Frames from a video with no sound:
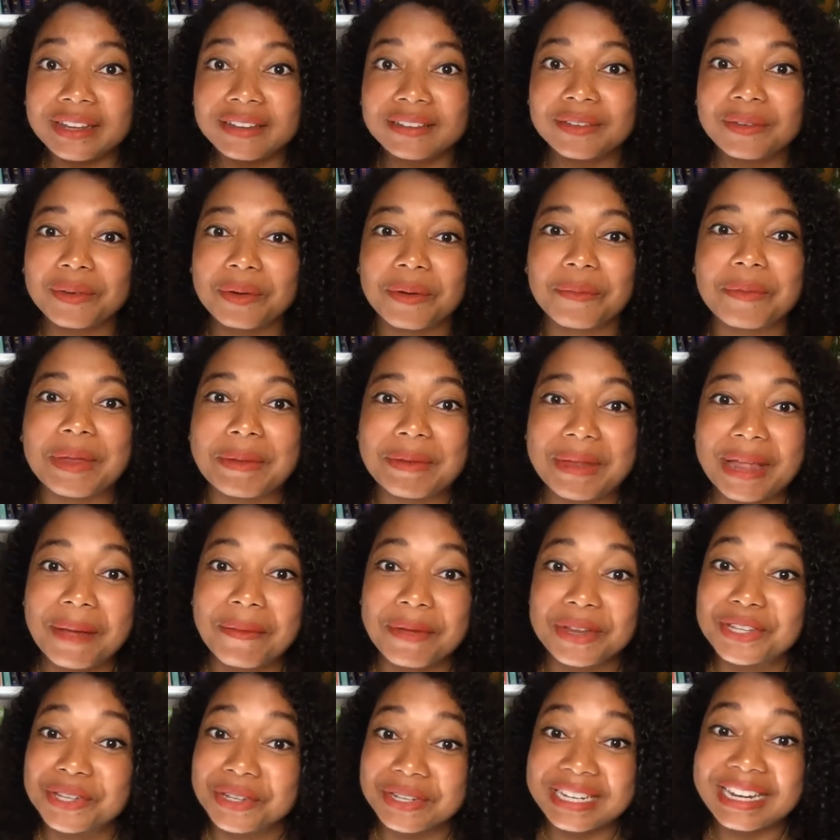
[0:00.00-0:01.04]
or maybe how much you
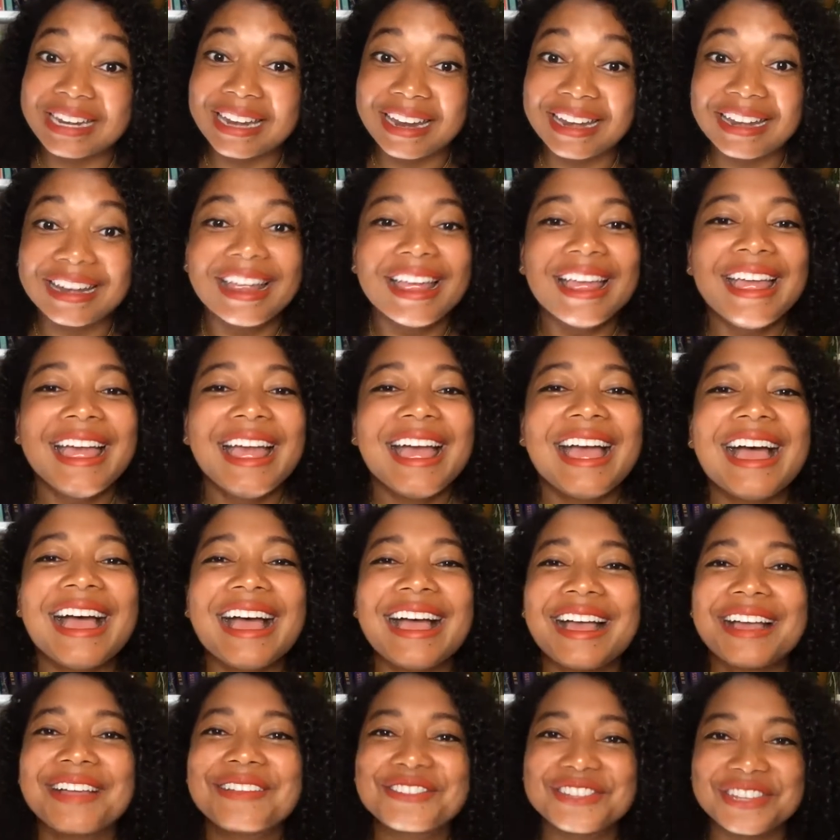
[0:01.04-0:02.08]
didn't,
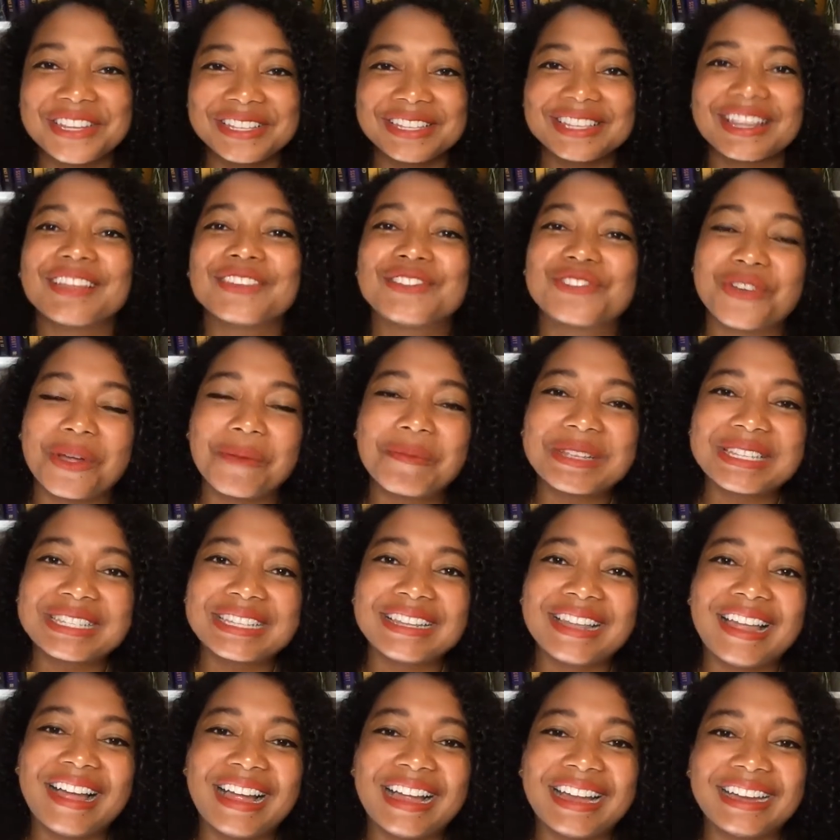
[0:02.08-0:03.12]
just drop us a
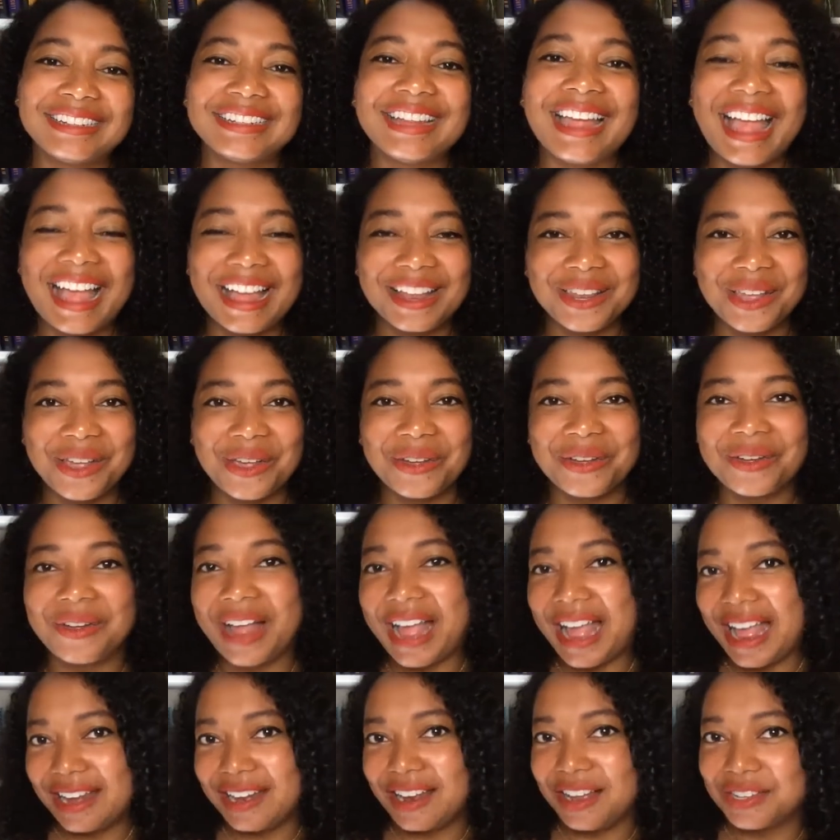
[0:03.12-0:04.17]
line,
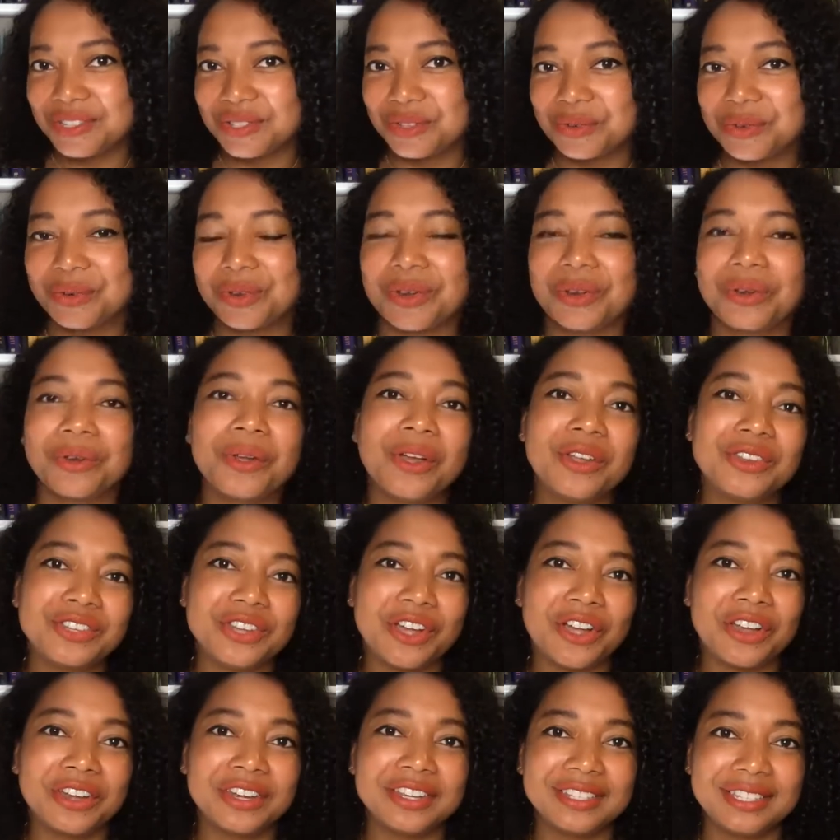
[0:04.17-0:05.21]

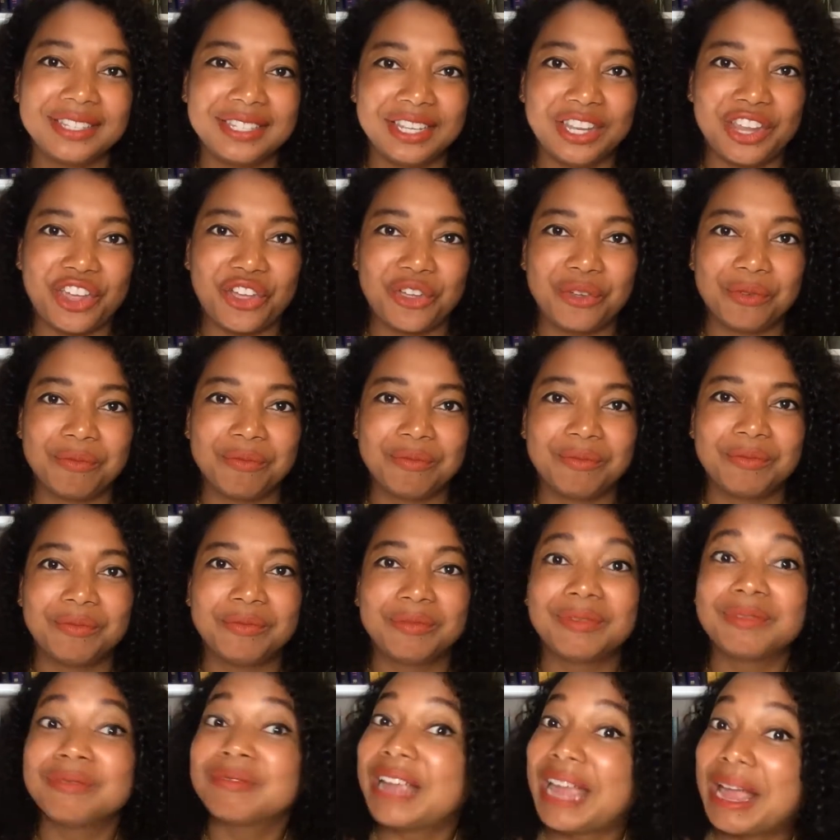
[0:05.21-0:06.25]
hello@hustlecrew.co.
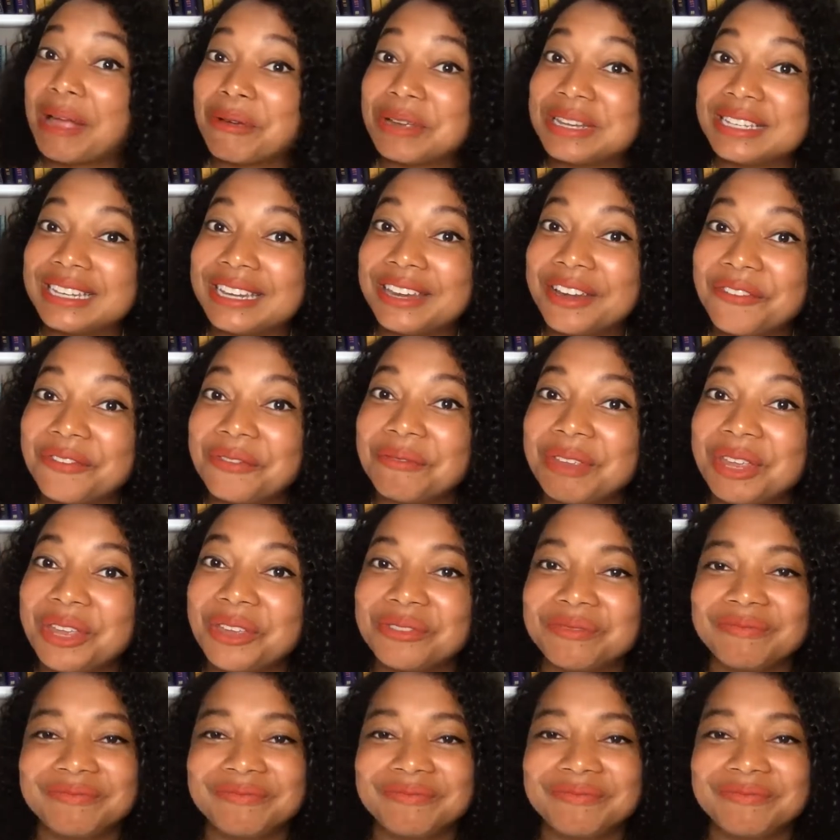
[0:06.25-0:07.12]
Can't wait to hear from you.